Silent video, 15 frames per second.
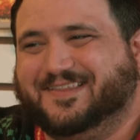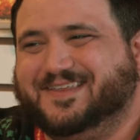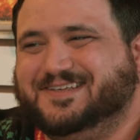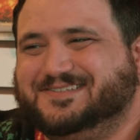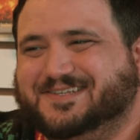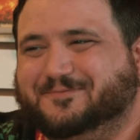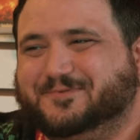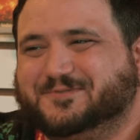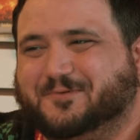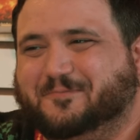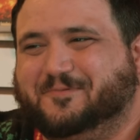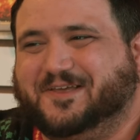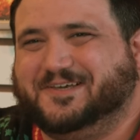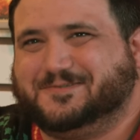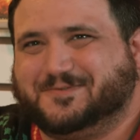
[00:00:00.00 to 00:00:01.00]
at least it was
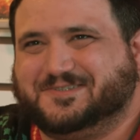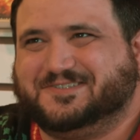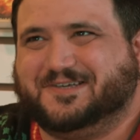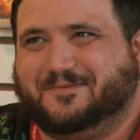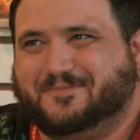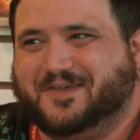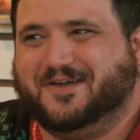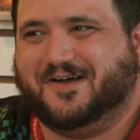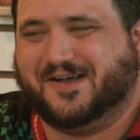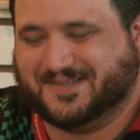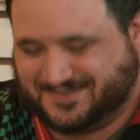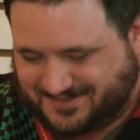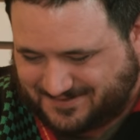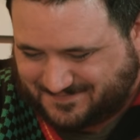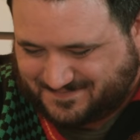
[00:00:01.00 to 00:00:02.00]
replaced with something oh
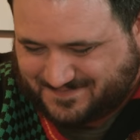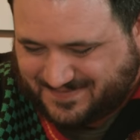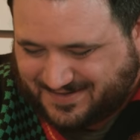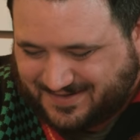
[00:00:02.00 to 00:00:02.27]
awesome. Oh my god,